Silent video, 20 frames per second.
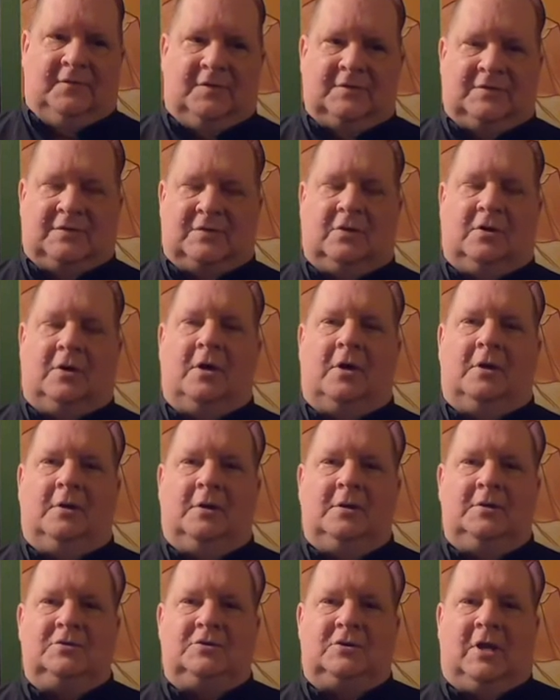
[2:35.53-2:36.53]
Vincent
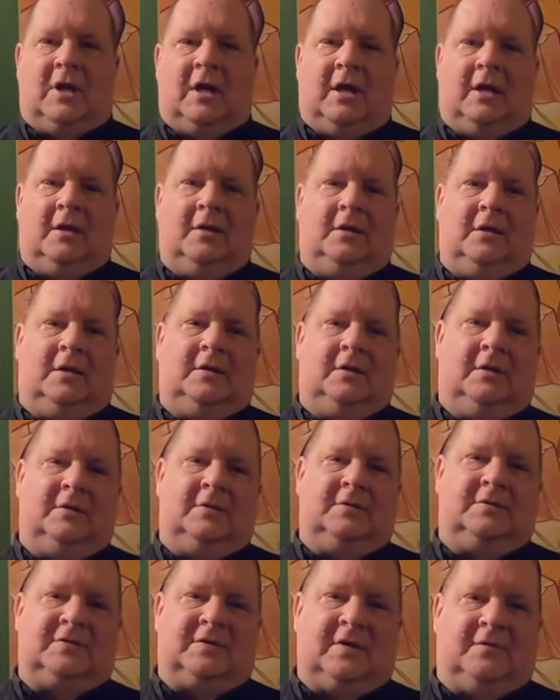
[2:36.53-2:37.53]
College and
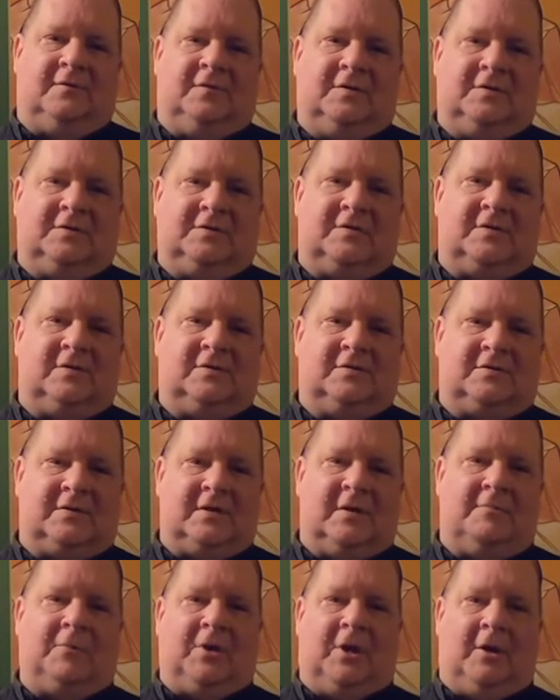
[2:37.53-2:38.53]
in St. Vincent
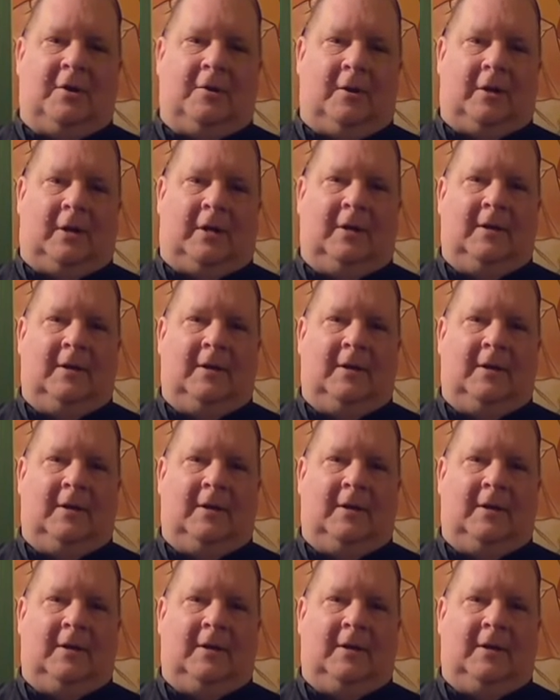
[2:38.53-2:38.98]
Seminary.